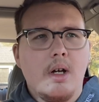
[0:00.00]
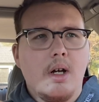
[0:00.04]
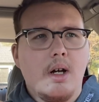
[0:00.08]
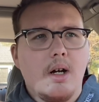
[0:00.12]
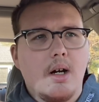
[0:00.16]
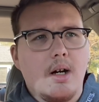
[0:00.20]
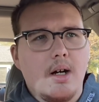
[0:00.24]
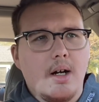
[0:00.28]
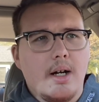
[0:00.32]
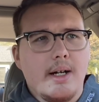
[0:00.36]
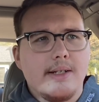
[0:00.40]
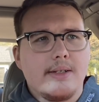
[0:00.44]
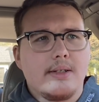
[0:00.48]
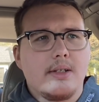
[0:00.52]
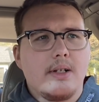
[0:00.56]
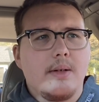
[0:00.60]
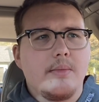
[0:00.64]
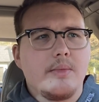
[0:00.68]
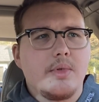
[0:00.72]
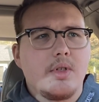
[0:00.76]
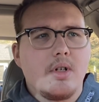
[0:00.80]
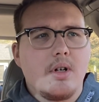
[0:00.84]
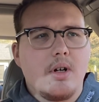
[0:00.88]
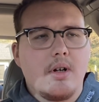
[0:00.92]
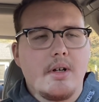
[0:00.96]
All right, so I'm
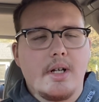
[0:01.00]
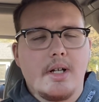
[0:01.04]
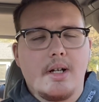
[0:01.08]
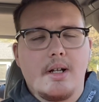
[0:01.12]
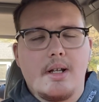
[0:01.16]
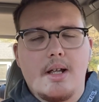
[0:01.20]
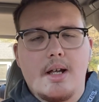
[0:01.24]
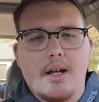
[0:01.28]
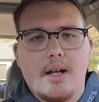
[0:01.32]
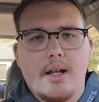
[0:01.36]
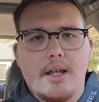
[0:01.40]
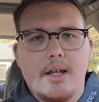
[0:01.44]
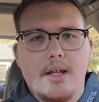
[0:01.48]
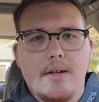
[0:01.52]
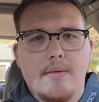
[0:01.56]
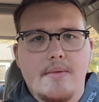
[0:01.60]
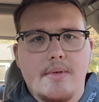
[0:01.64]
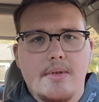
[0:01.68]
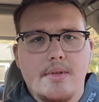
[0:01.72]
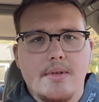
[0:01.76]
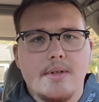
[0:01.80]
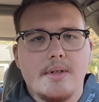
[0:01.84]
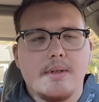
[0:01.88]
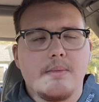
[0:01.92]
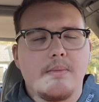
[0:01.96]
sure I'll get a lot of hate for
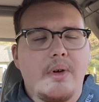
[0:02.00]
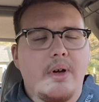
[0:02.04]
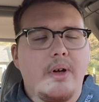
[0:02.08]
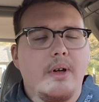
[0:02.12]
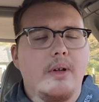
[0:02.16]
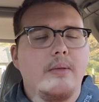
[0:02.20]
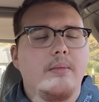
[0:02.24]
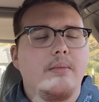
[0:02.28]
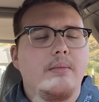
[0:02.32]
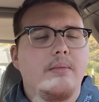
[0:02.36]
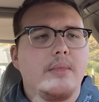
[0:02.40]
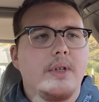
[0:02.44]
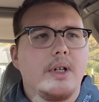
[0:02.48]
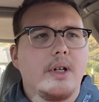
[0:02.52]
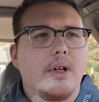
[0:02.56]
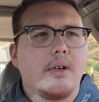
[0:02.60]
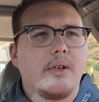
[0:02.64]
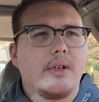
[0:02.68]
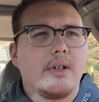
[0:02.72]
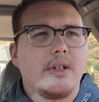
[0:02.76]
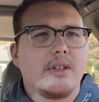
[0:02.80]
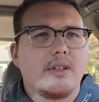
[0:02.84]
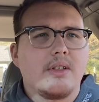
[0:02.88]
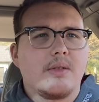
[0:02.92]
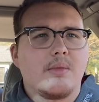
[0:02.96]
this, but, you know,
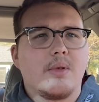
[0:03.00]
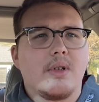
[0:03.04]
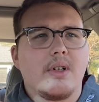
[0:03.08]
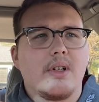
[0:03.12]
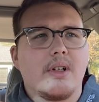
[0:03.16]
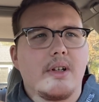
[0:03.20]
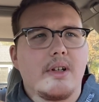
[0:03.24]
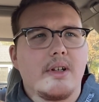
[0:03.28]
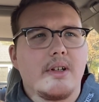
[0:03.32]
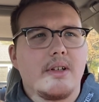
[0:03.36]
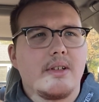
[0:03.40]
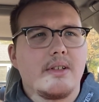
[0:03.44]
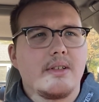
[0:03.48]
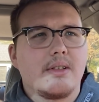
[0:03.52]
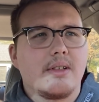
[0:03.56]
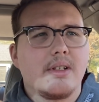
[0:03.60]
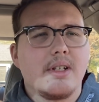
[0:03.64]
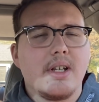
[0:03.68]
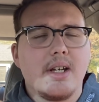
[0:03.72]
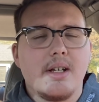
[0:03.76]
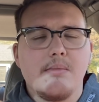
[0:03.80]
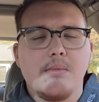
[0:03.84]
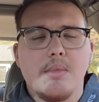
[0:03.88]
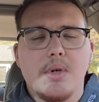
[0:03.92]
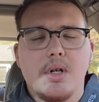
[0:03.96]
it is what it is.
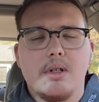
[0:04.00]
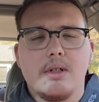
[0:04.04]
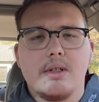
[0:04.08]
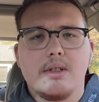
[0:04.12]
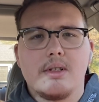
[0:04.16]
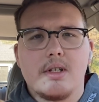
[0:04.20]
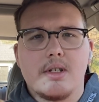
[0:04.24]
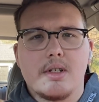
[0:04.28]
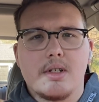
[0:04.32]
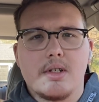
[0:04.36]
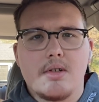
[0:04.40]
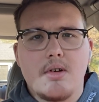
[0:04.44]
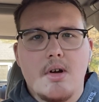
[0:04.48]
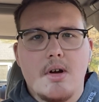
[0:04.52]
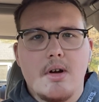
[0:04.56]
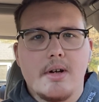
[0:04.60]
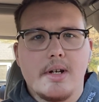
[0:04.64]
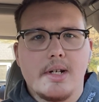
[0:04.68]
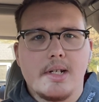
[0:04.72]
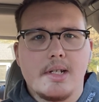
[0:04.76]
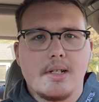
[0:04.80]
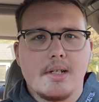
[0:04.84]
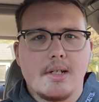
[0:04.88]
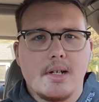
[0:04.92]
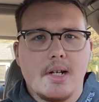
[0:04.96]
Nick Mullens is
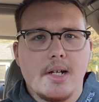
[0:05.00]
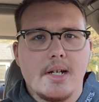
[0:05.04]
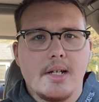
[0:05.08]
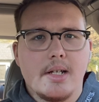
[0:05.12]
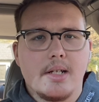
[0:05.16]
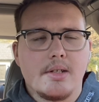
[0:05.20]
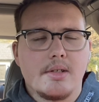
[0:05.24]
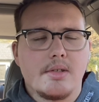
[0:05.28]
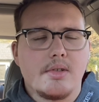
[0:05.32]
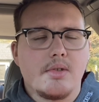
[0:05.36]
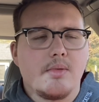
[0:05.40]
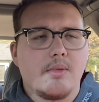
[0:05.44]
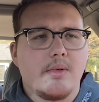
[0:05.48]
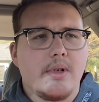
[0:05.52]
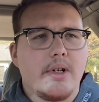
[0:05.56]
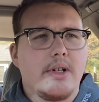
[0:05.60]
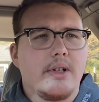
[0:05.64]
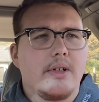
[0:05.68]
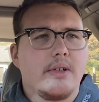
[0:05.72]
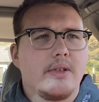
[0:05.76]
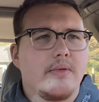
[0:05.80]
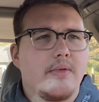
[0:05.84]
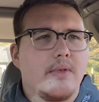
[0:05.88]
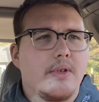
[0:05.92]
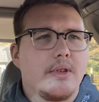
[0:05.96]
starting tonight against the
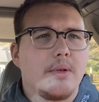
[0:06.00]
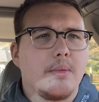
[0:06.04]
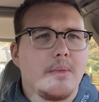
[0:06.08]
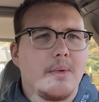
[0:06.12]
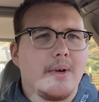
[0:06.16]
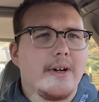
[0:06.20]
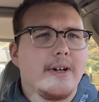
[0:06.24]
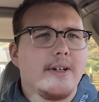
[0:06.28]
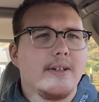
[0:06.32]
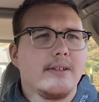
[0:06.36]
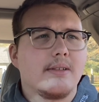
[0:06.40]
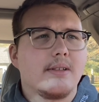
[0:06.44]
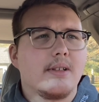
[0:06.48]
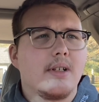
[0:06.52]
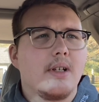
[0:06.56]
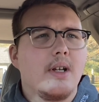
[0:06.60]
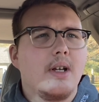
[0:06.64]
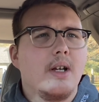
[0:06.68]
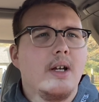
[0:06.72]
Raiders for the Browns.